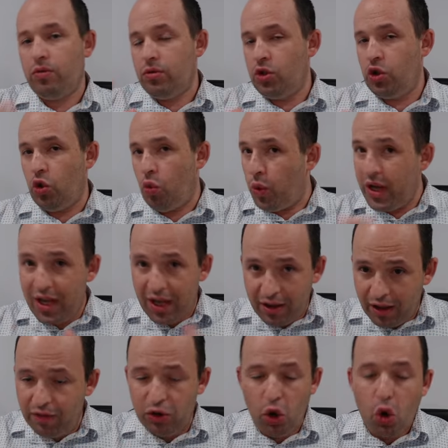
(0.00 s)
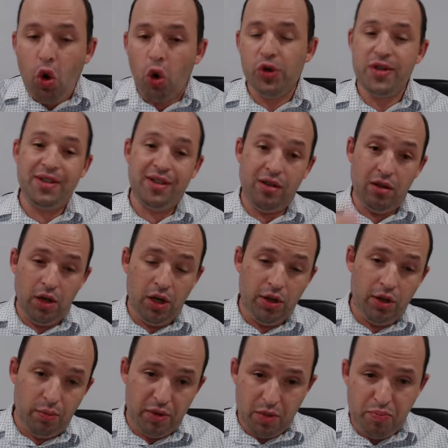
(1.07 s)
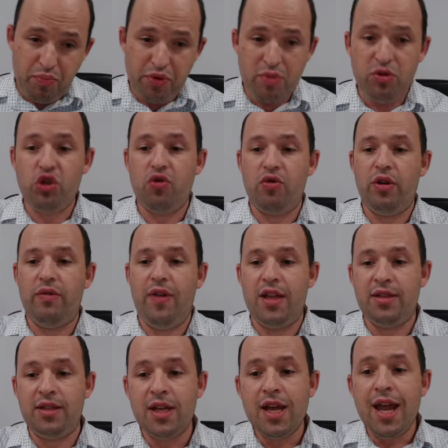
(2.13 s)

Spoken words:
so we can even call it a little bit a premature advance,